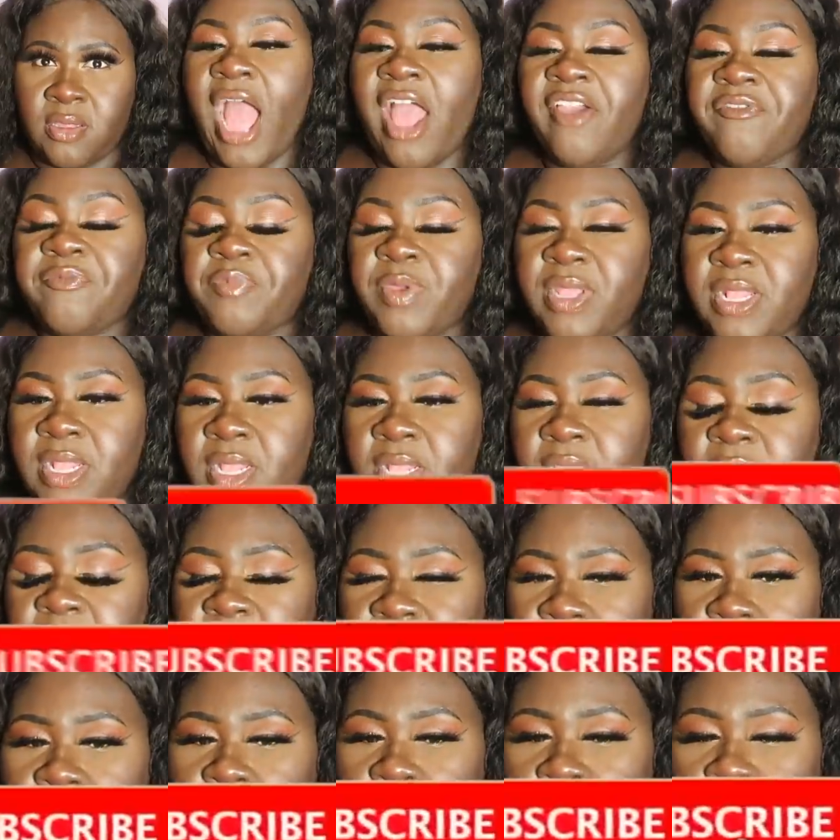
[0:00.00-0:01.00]
I've been in a
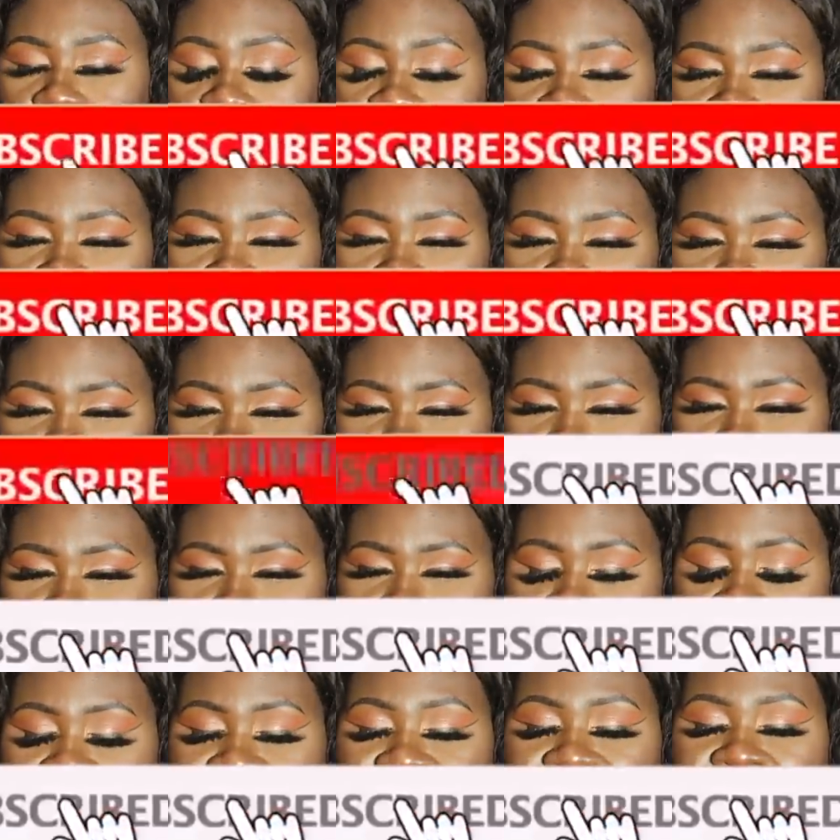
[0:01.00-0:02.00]
situation,
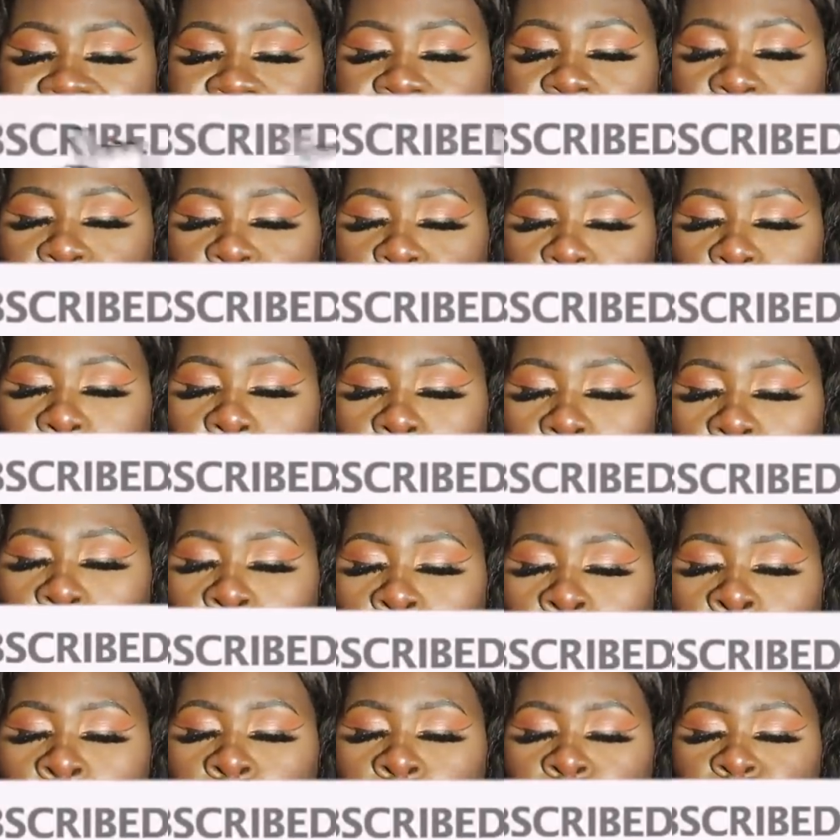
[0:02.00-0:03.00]
yeah, and this is
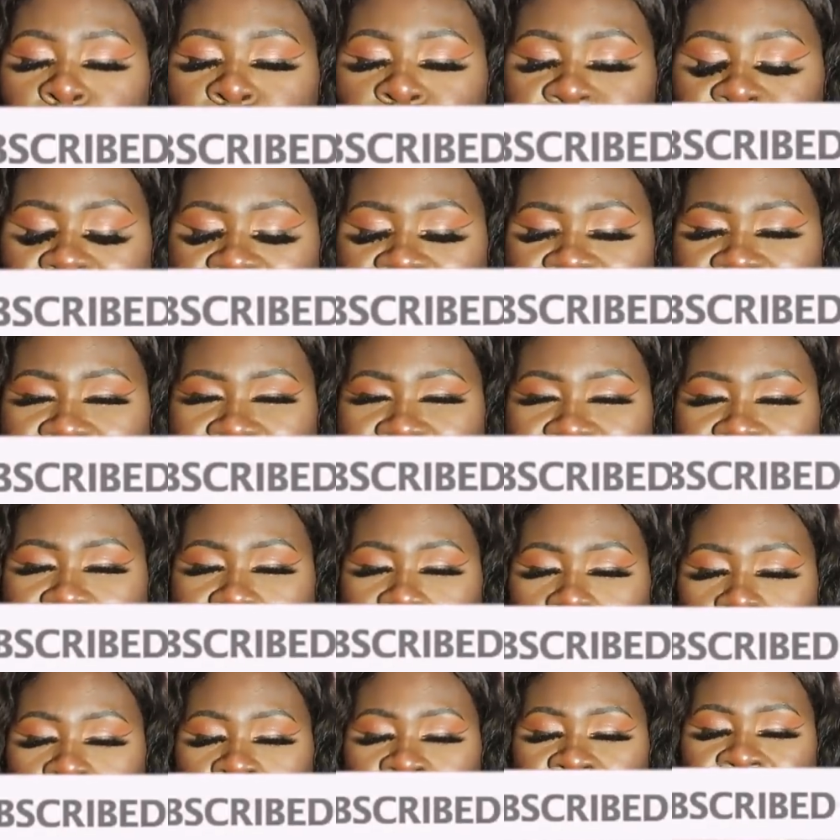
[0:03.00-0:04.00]
what
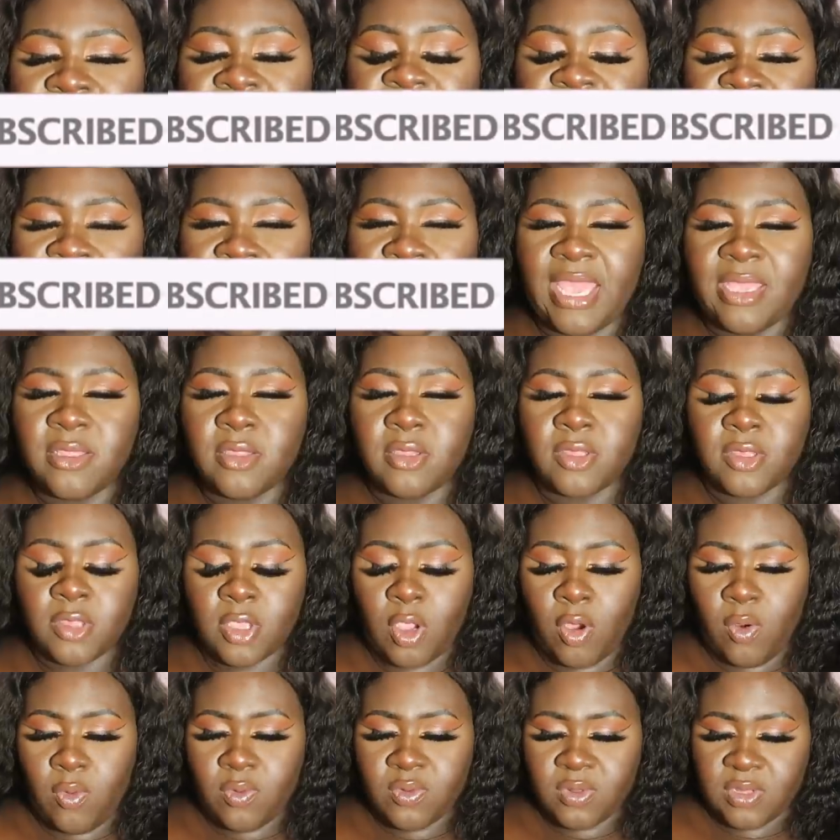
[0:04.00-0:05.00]
really set in
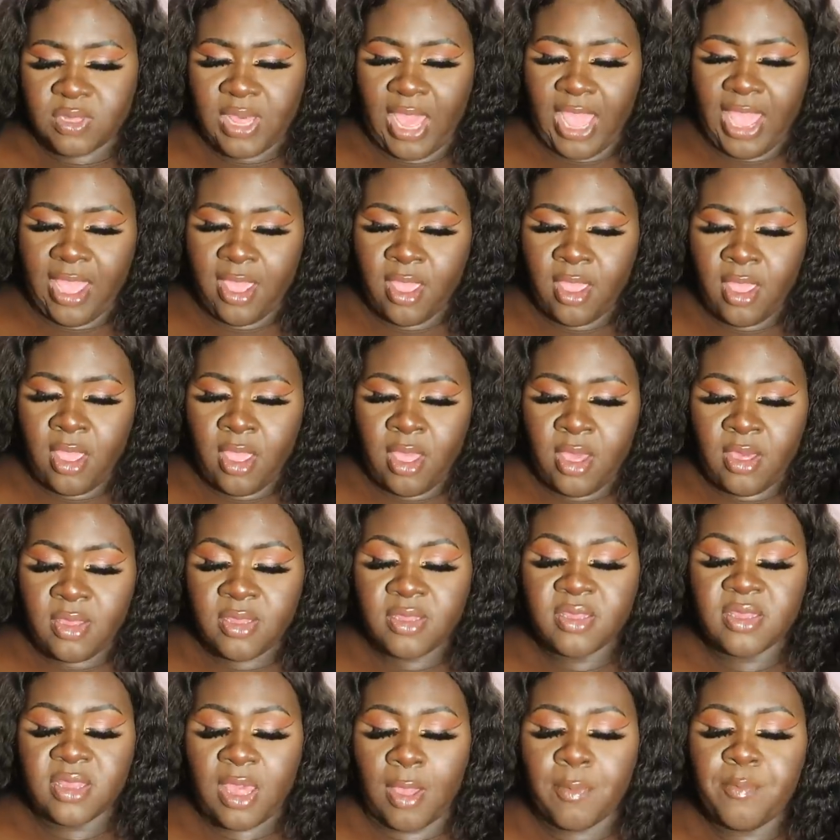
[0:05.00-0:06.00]
stones that
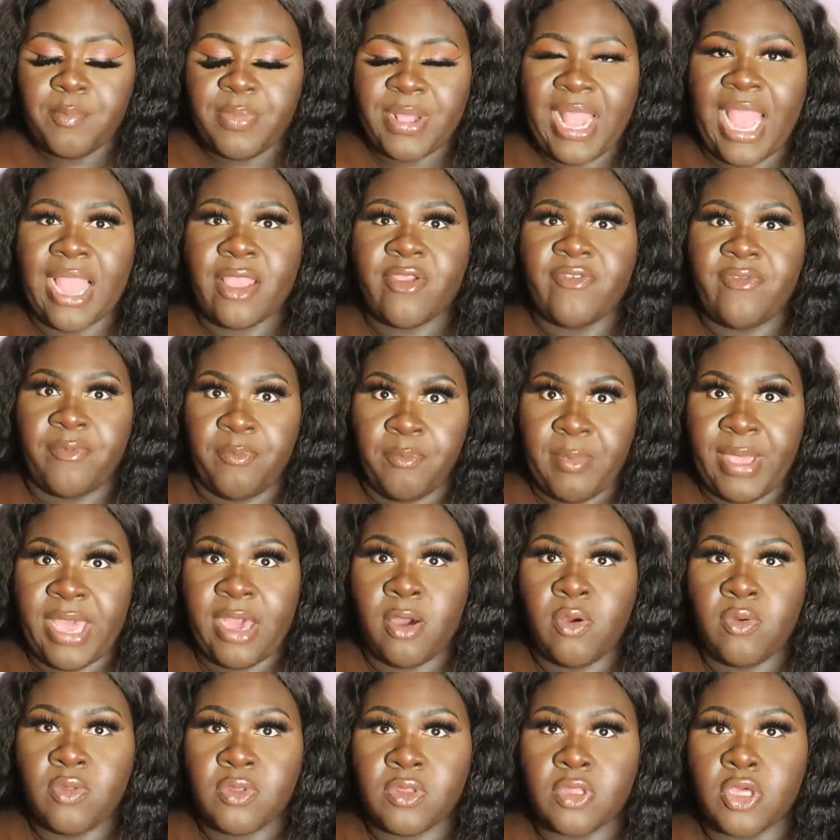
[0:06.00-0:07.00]
some black
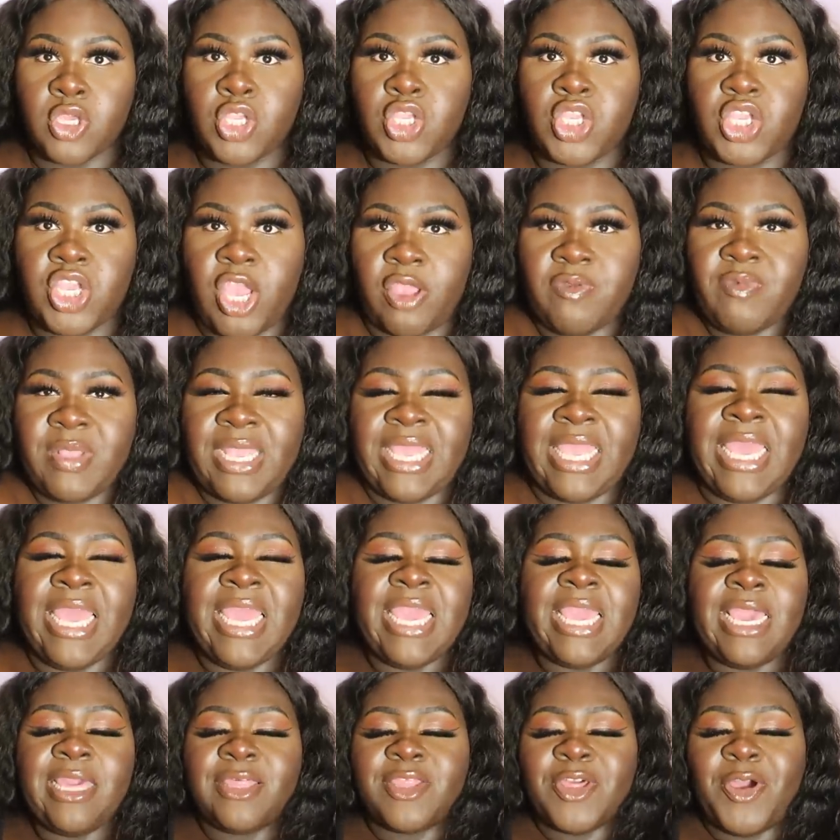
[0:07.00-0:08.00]
males generally,
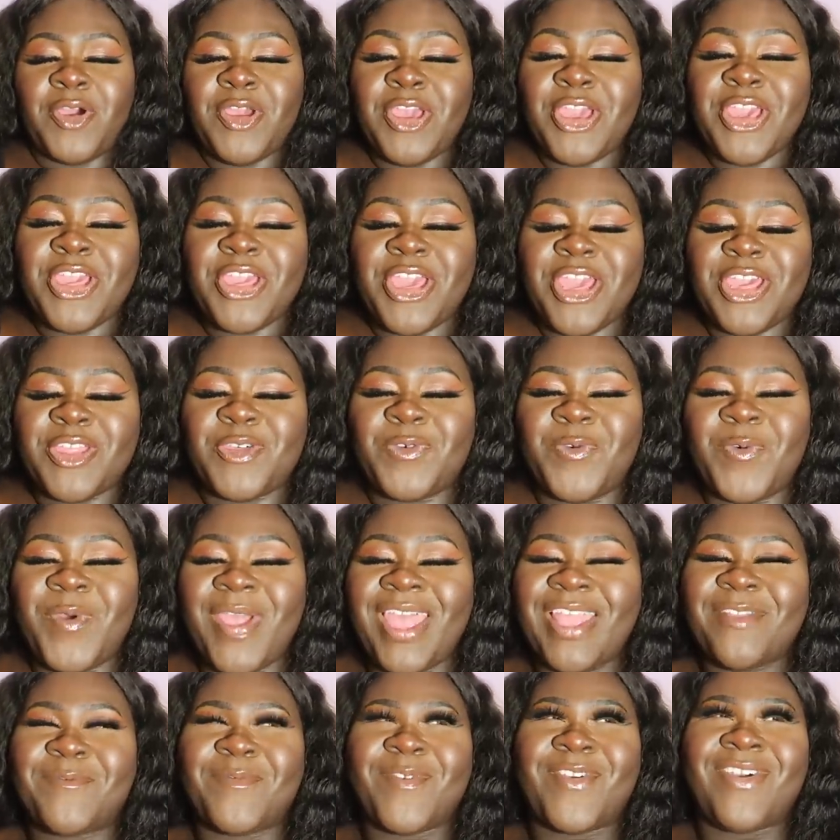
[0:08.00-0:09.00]
it's, it's
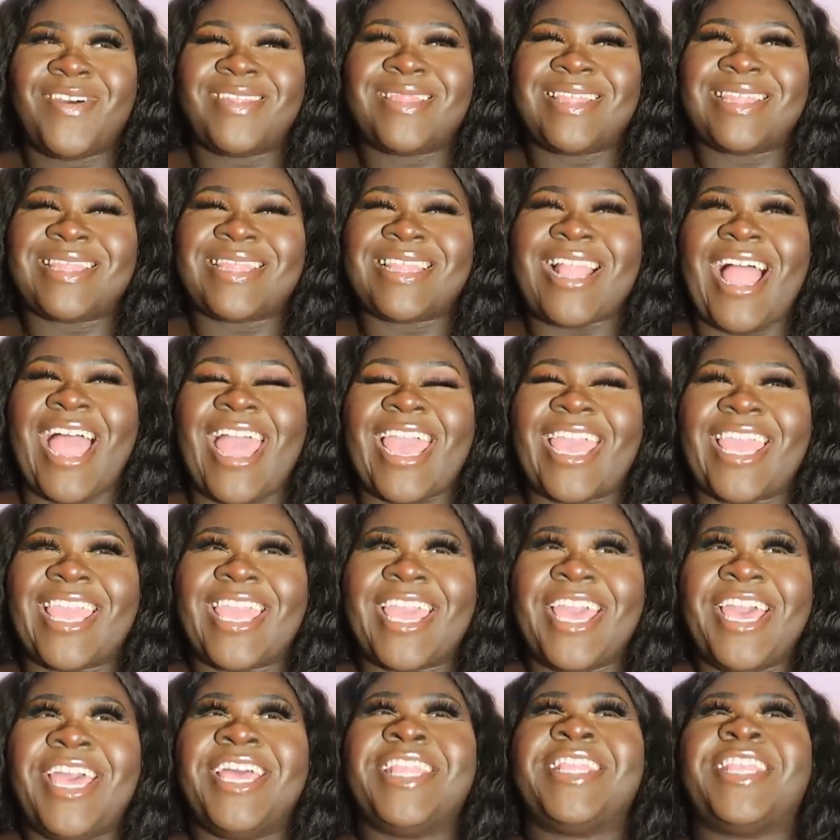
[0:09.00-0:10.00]
weird because it's
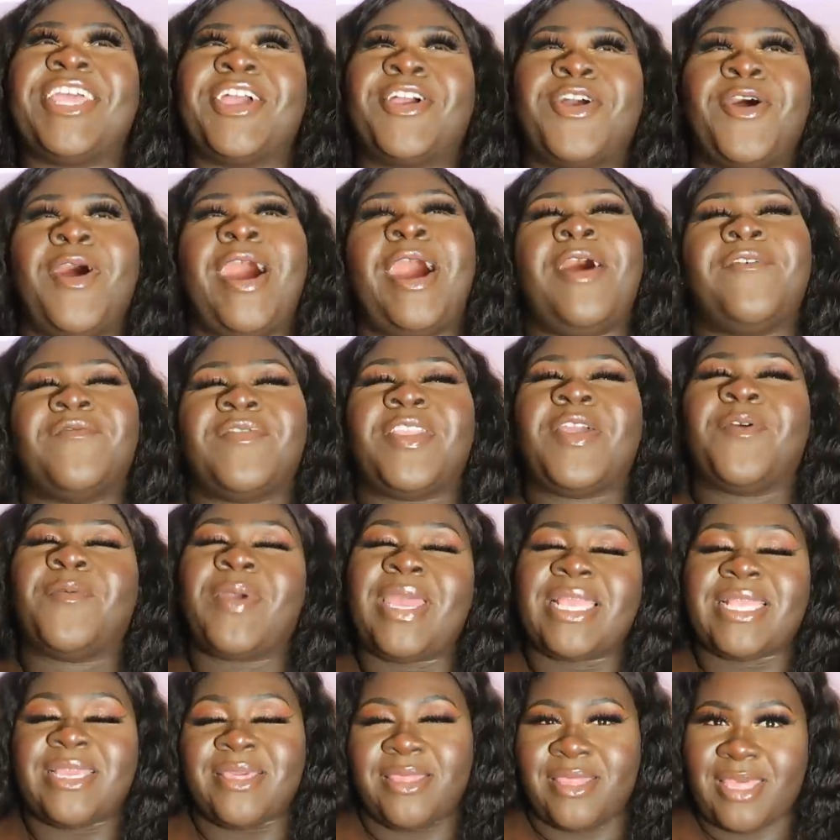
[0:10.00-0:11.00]
like, they go out of their
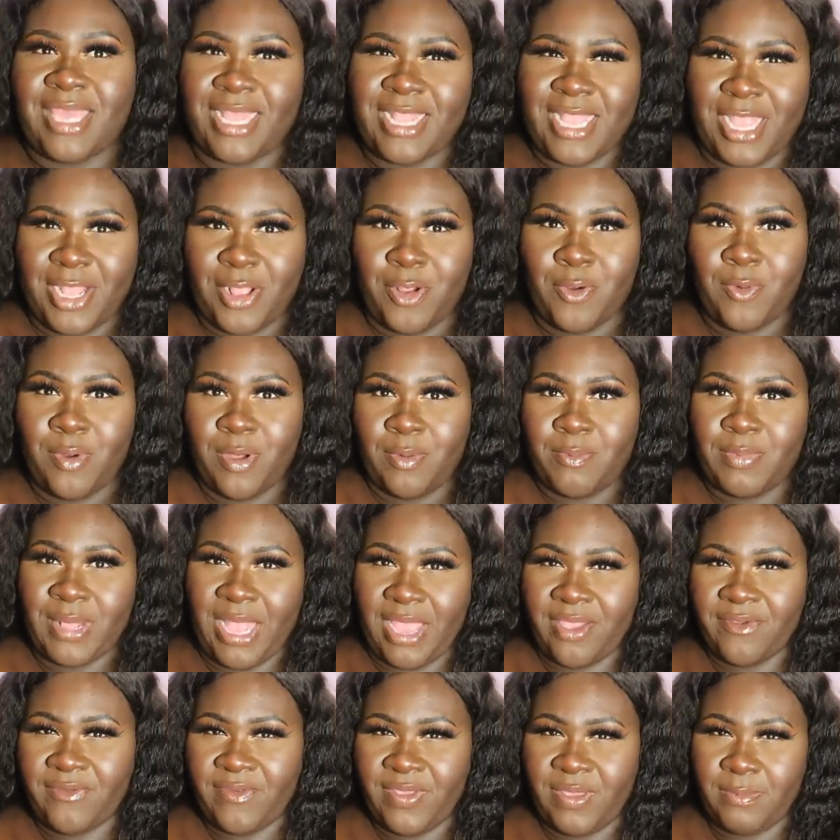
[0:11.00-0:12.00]
way to say they don't want
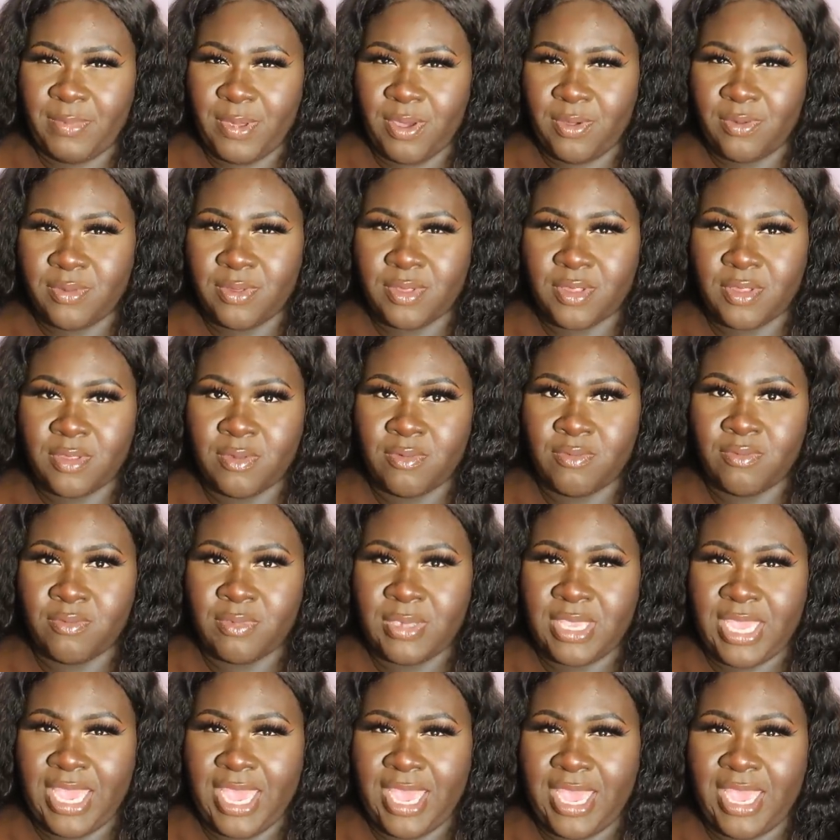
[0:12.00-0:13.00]
black females
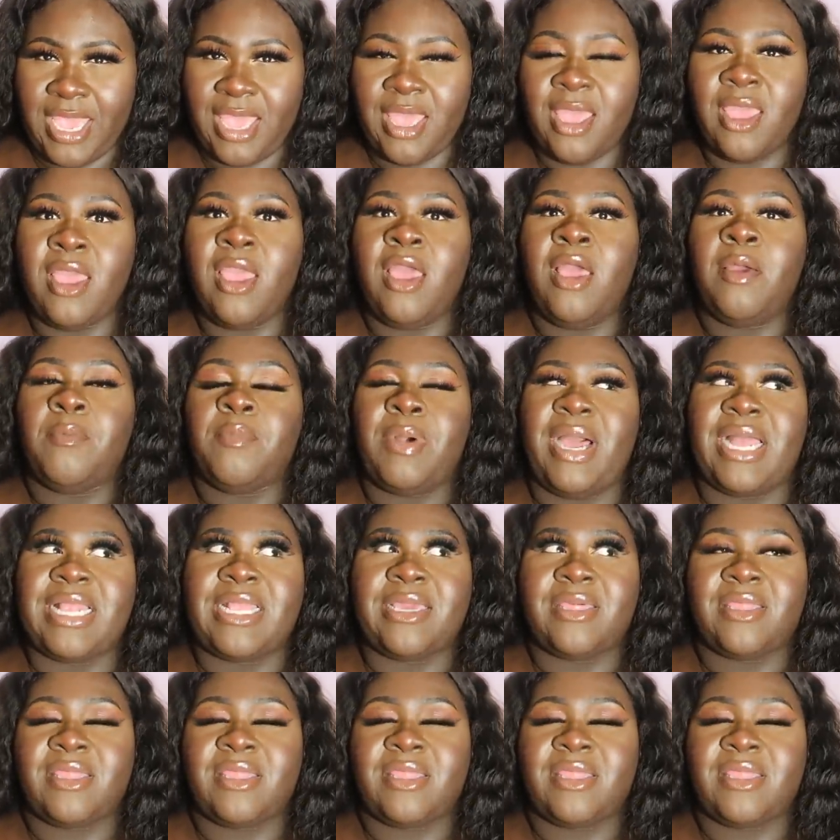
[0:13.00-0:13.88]
yeah but at the